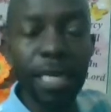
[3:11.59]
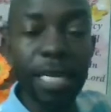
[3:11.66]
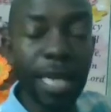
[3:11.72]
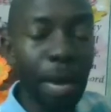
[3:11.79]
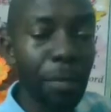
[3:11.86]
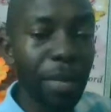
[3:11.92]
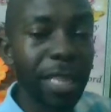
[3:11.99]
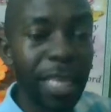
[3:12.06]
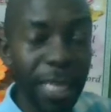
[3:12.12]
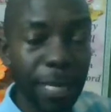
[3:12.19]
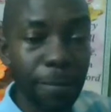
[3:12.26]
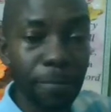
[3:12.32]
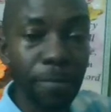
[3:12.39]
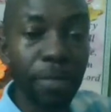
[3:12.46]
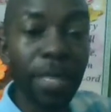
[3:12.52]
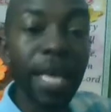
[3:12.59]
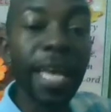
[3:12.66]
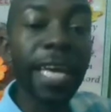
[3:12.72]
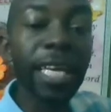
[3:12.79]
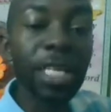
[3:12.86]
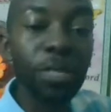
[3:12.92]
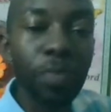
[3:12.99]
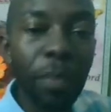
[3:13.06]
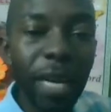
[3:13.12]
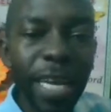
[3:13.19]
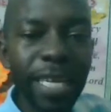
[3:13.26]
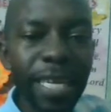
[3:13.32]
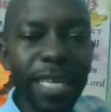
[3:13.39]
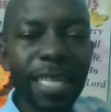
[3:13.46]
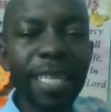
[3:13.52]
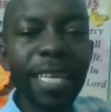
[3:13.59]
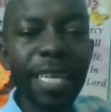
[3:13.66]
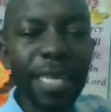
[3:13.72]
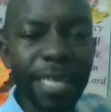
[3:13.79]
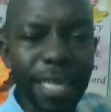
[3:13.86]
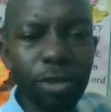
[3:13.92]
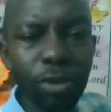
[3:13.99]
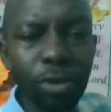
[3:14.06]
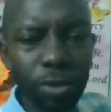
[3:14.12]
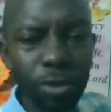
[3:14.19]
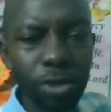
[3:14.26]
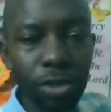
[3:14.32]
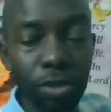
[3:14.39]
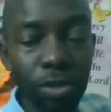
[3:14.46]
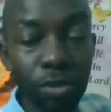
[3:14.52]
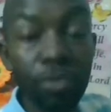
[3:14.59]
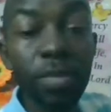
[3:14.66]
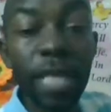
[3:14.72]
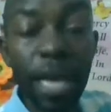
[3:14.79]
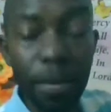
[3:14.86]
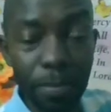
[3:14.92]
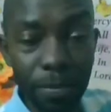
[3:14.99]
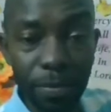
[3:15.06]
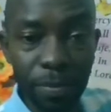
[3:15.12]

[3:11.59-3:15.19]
Number three, explain the reason to them.